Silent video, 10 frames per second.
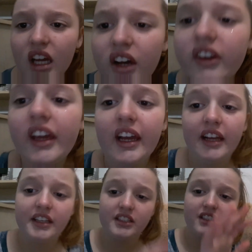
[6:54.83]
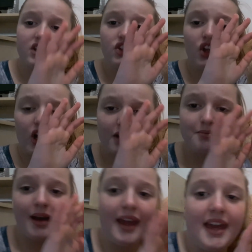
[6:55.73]
Okay, guys, look,
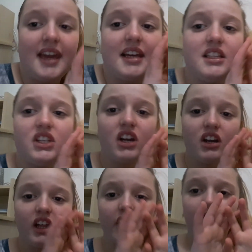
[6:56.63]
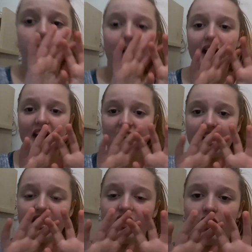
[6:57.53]
my hands are like right
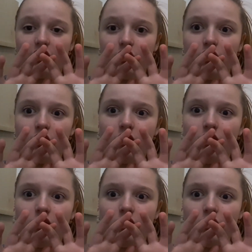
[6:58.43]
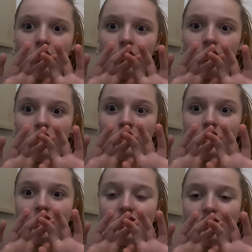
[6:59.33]
here.
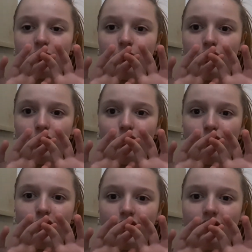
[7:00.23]
He just moved.